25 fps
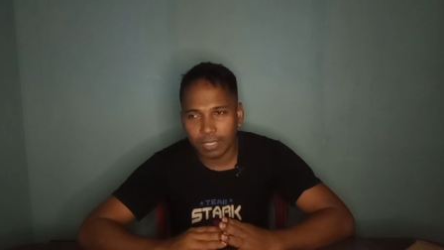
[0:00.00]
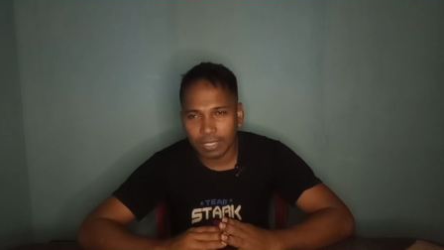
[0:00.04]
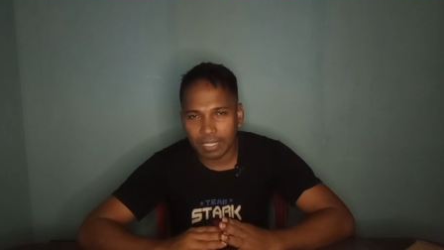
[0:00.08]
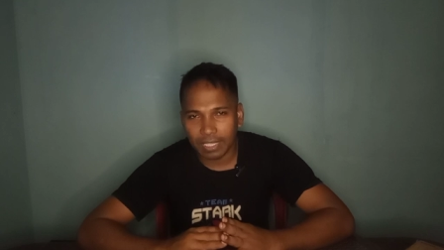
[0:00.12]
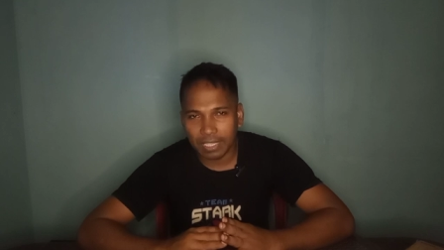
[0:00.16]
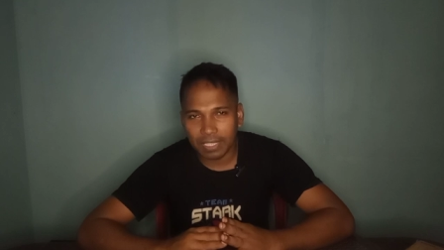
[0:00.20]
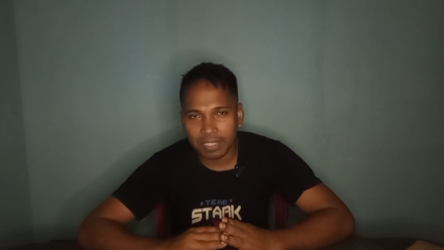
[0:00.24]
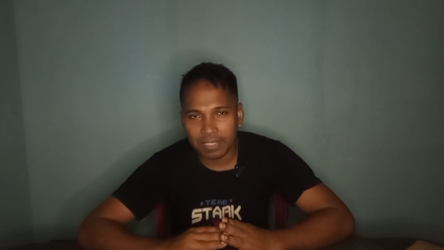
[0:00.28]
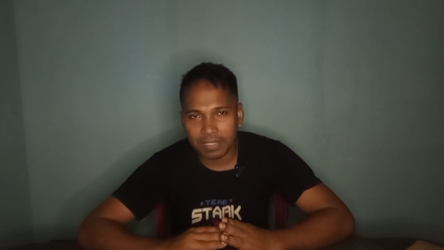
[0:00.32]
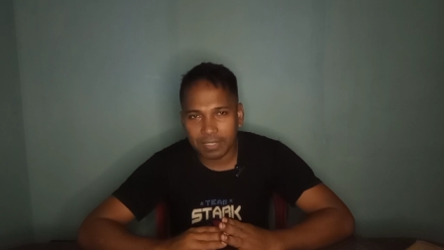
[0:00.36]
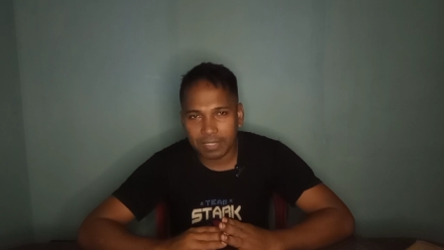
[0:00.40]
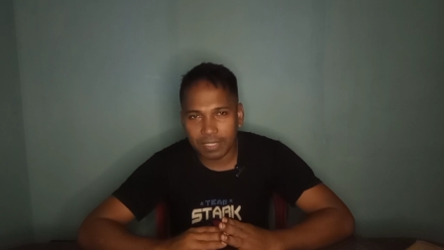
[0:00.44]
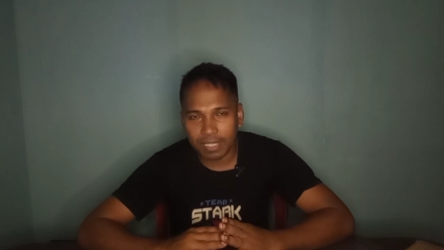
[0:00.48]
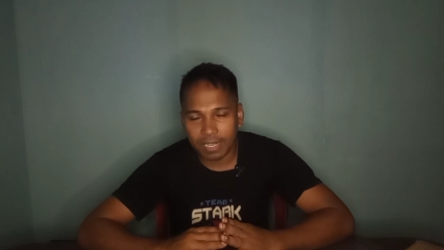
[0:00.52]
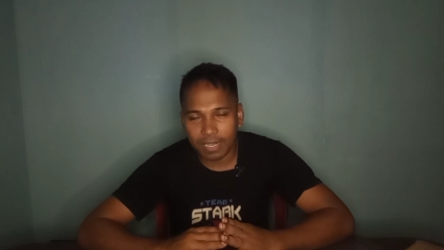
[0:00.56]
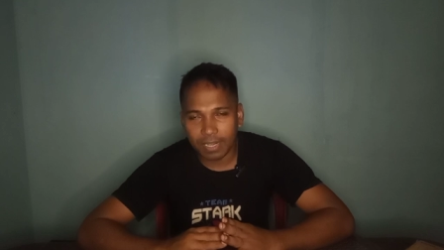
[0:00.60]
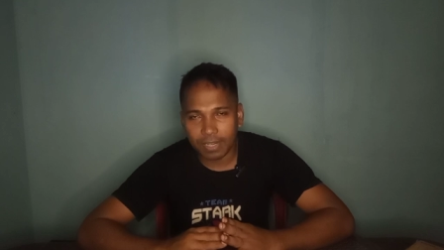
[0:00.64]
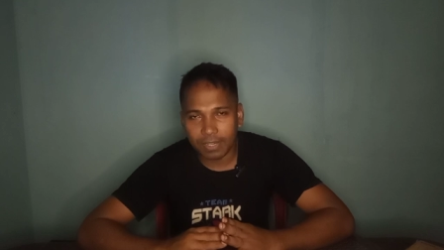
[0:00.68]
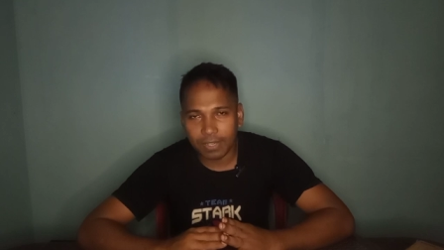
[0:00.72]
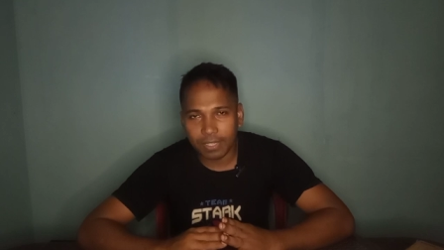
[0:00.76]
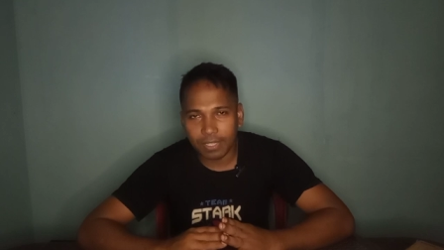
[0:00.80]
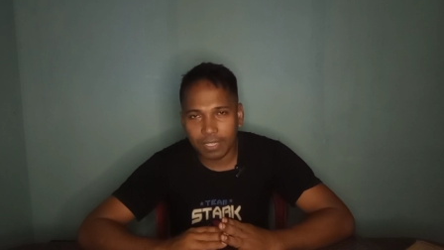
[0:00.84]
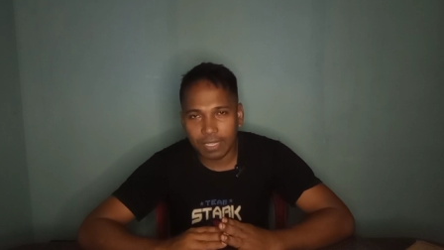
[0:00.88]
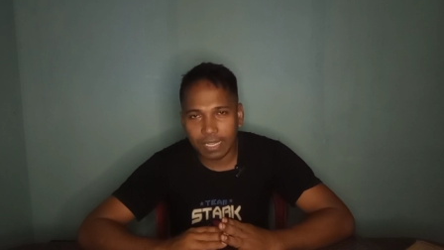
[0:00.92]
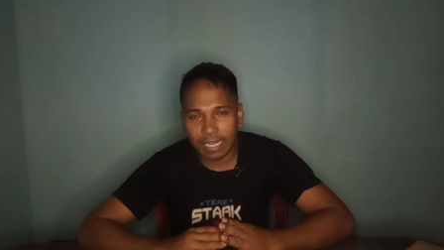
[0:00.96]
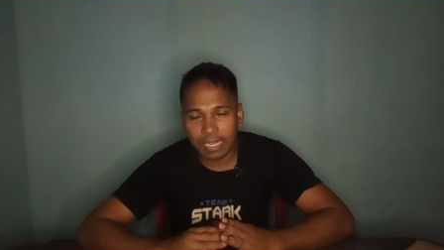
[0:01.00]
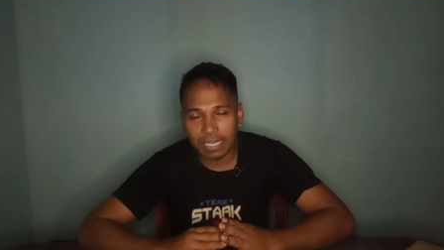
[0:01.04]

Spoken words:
gets salary